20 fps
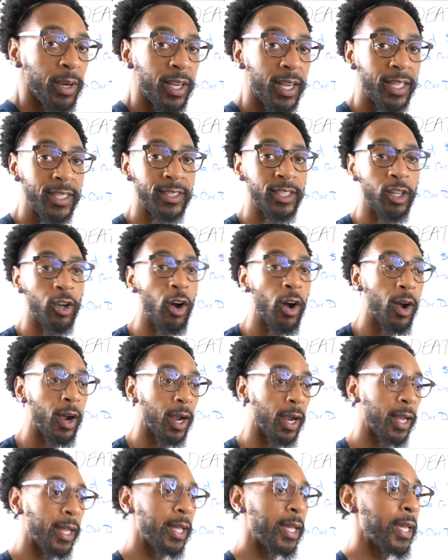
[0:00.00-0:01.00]
gets the
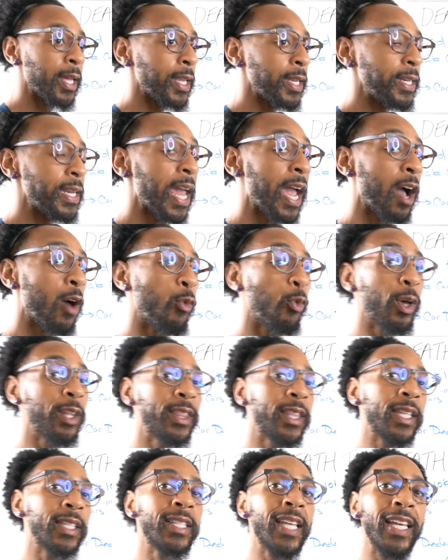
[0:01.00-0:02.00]
car. Now, what
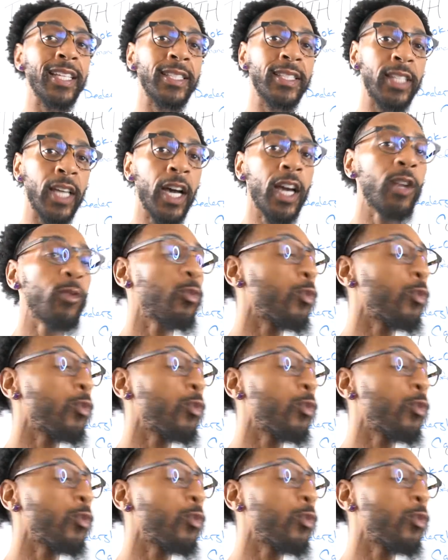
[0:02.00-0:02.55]
this has done